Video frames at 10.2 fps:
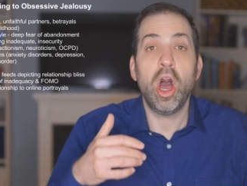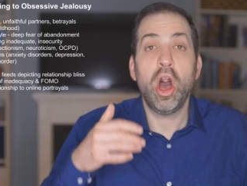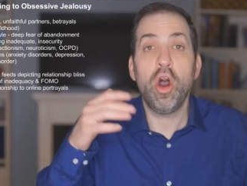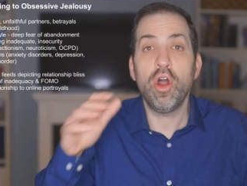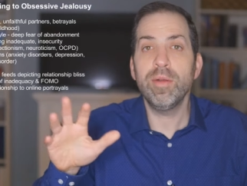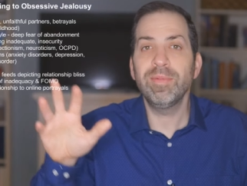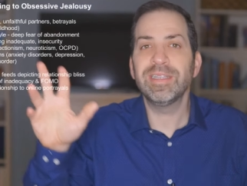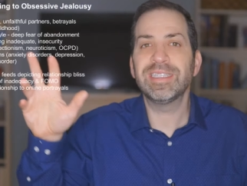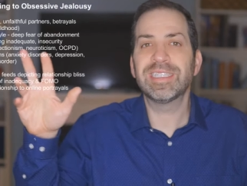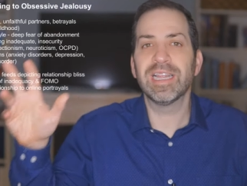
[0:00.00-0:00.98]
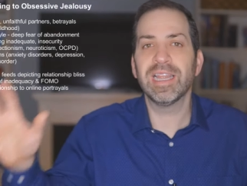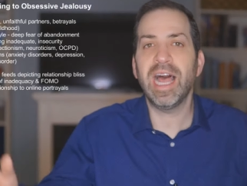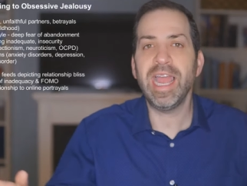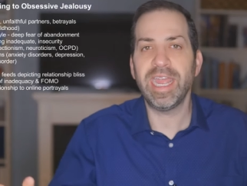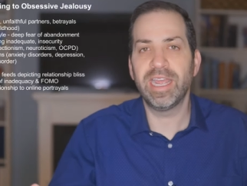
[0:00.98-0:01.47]
a harmless
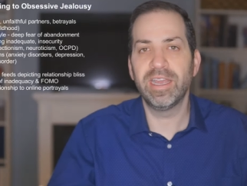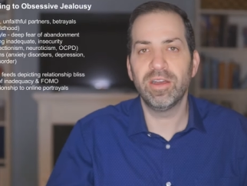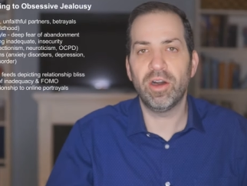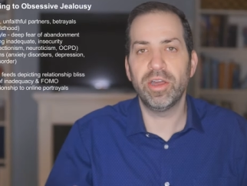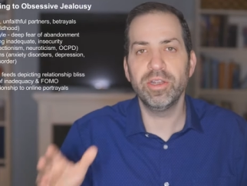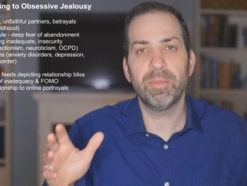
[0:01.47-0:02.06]
like on your